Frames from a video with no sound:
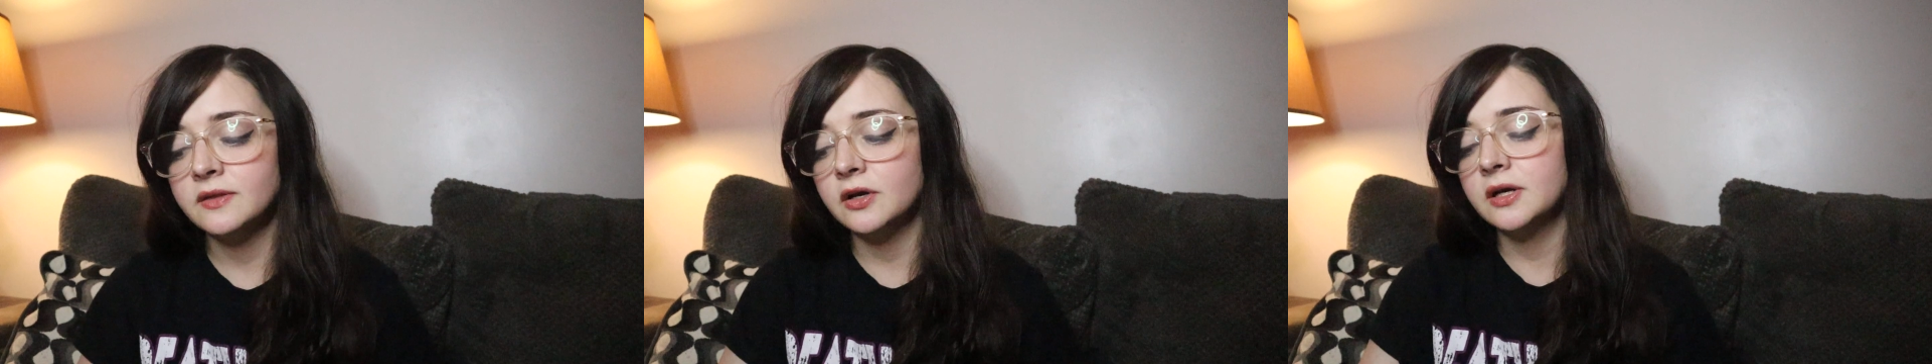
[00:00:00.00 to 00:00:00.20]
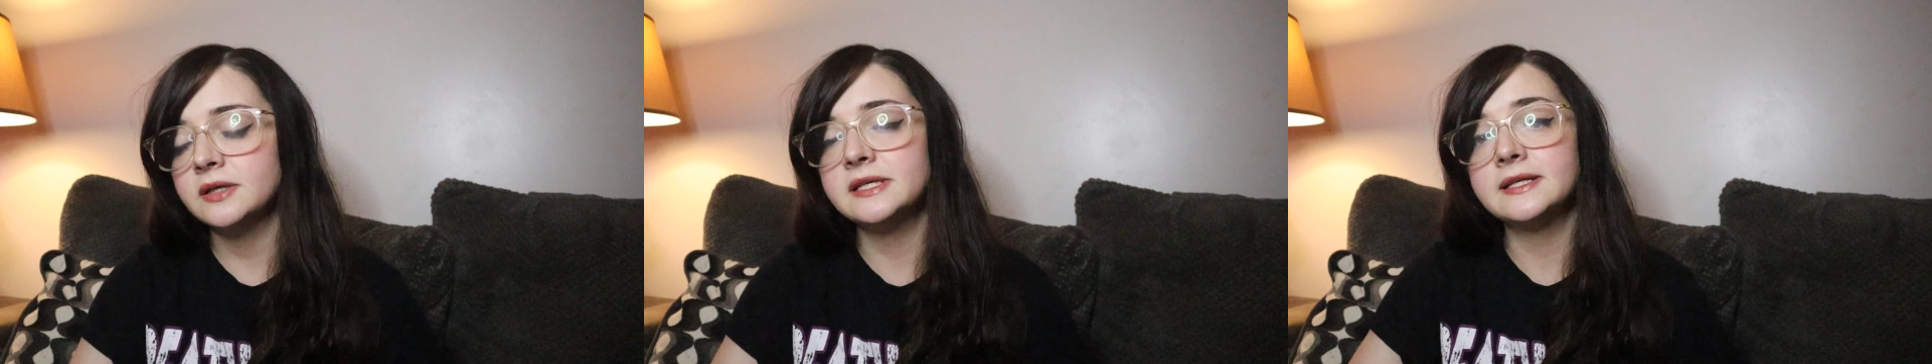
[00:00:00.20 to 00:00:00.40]

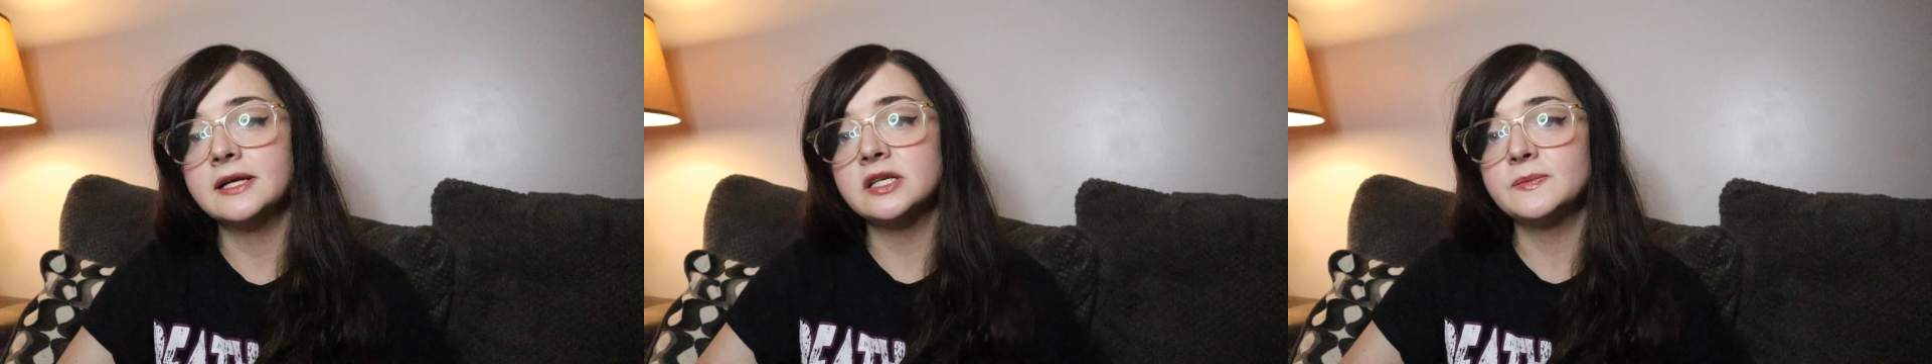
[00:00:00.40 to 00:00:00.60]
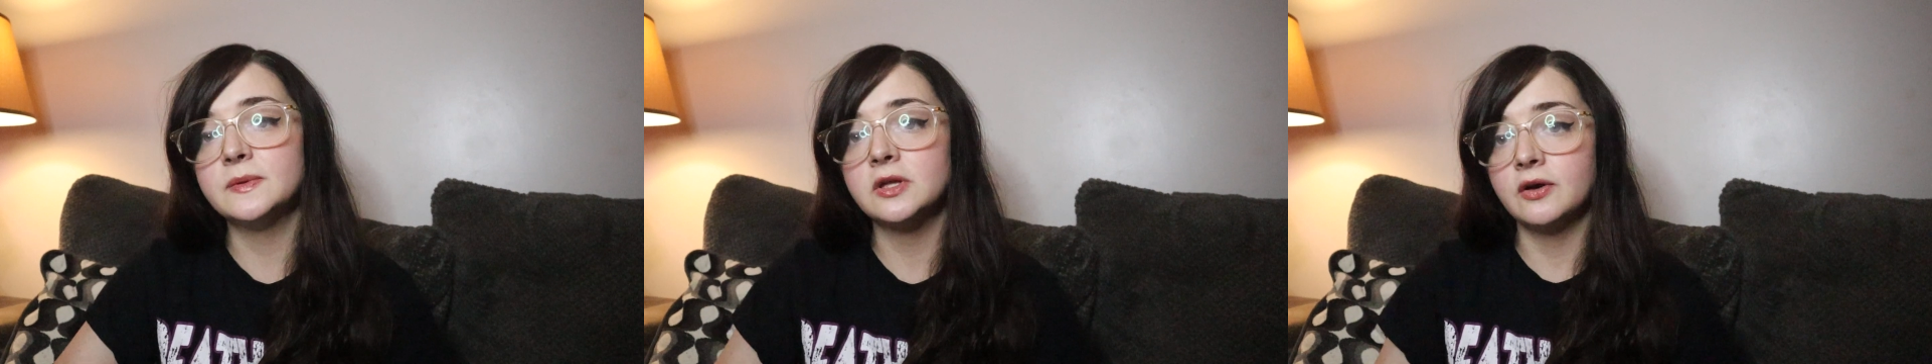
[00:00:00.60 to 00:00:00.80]
There are
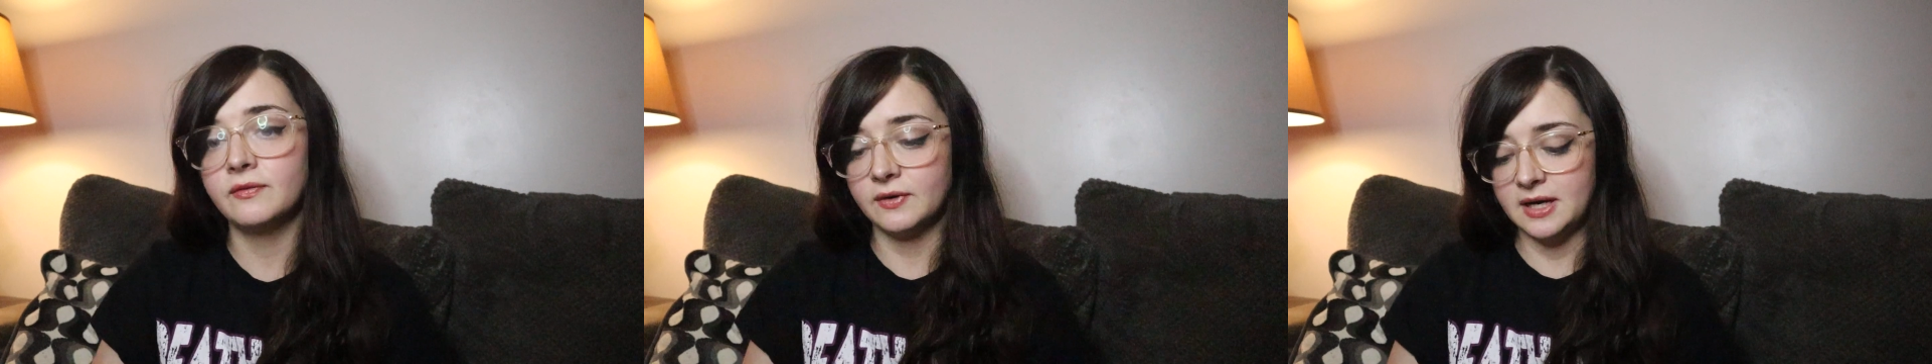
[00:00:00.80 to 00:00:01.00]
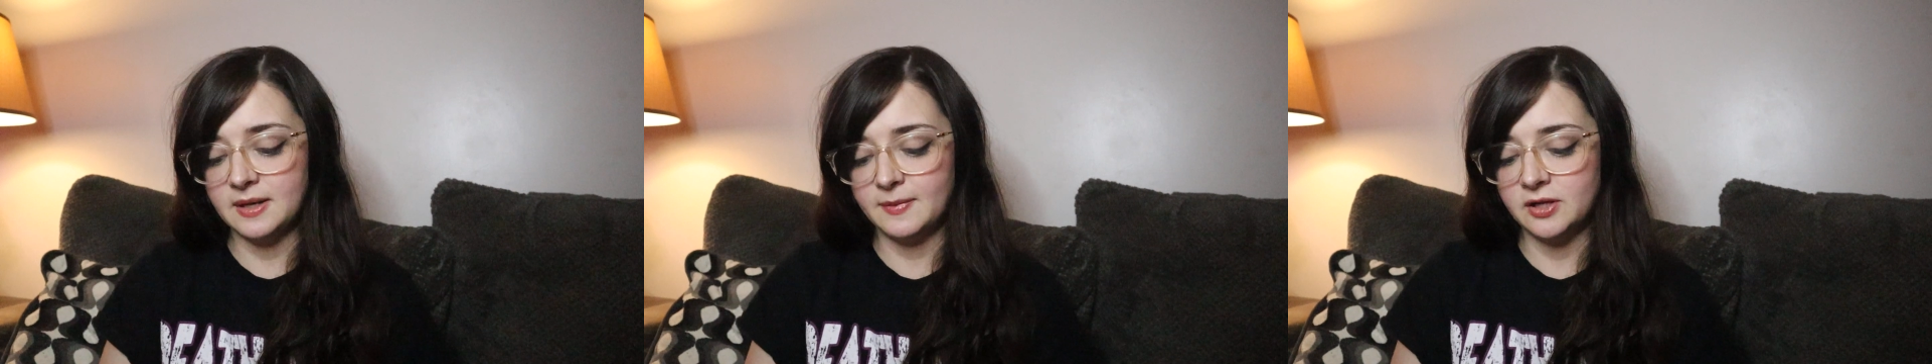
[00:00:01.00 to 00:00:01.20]
details below
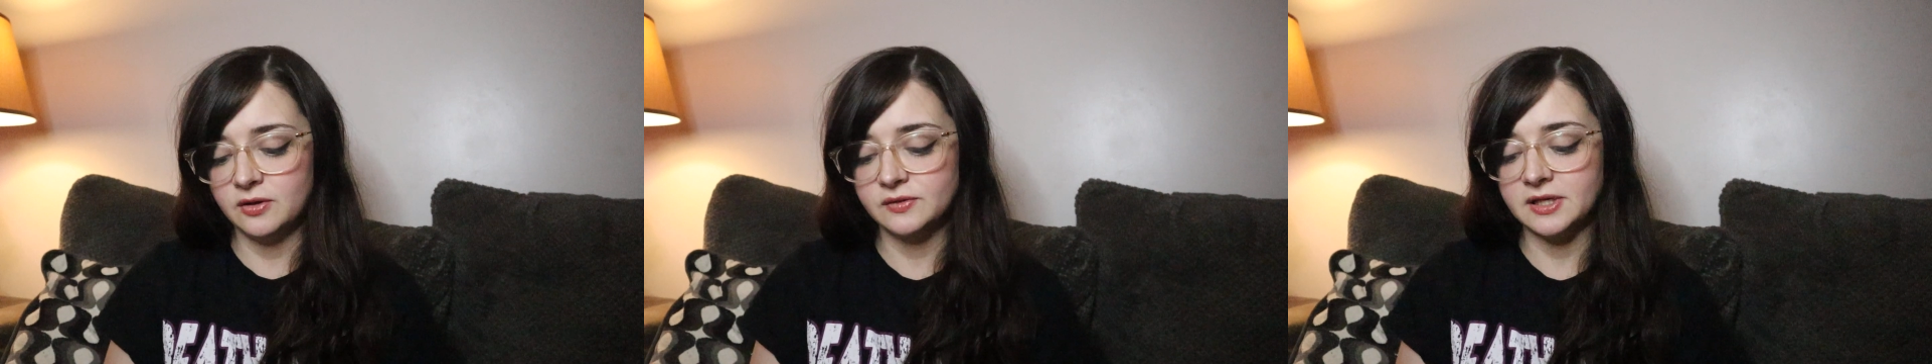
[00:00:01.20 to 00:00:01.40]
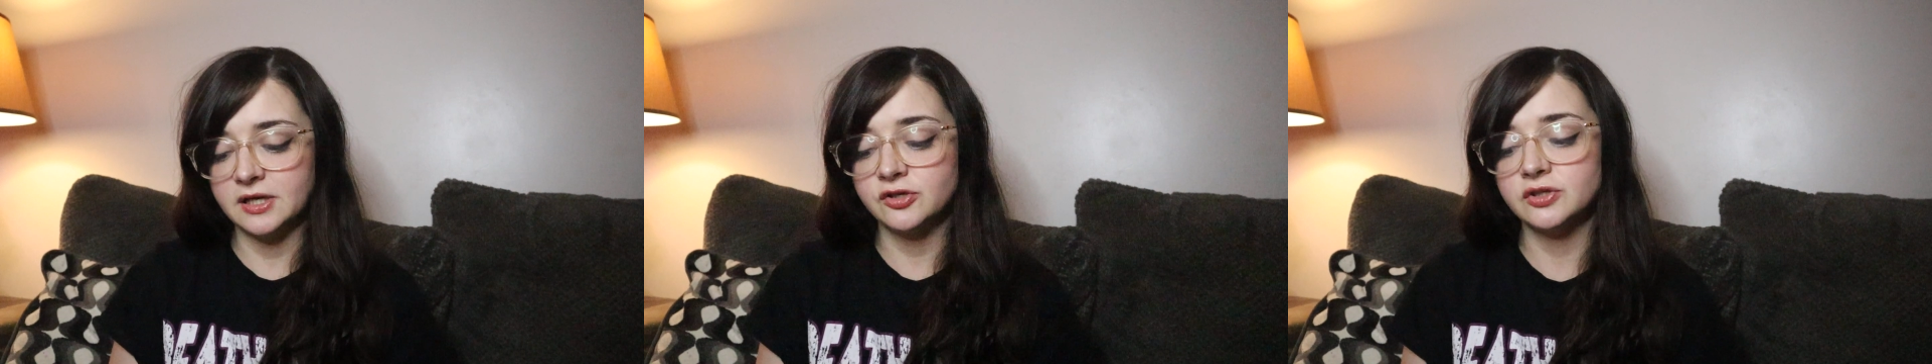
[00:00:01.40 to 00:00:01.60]
for anybody
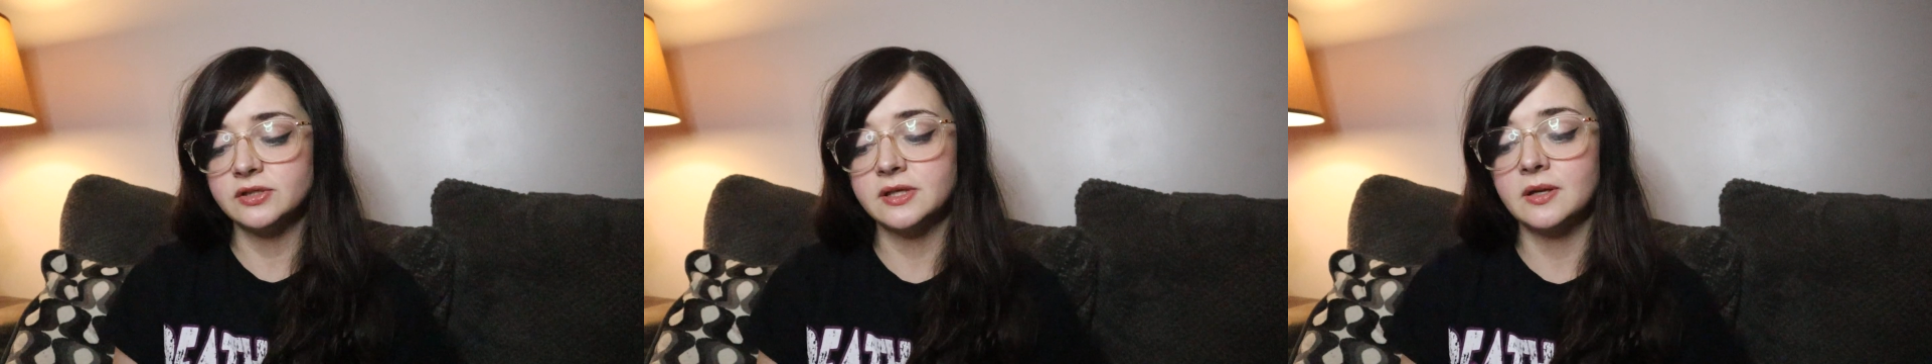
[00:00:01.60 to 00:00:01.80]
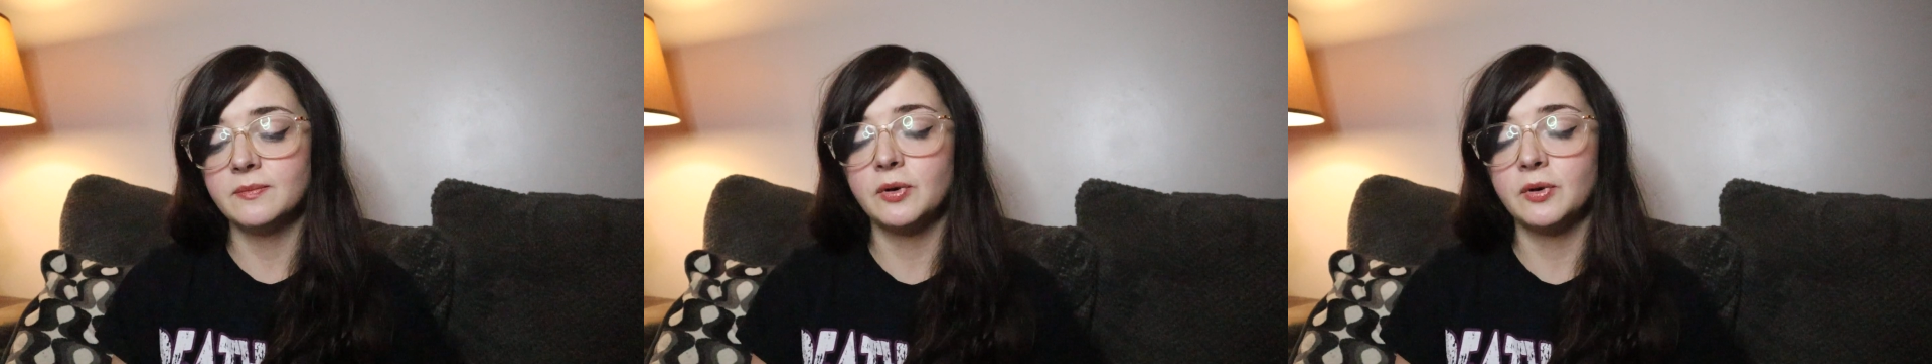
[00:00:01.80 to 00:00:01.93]
who's interested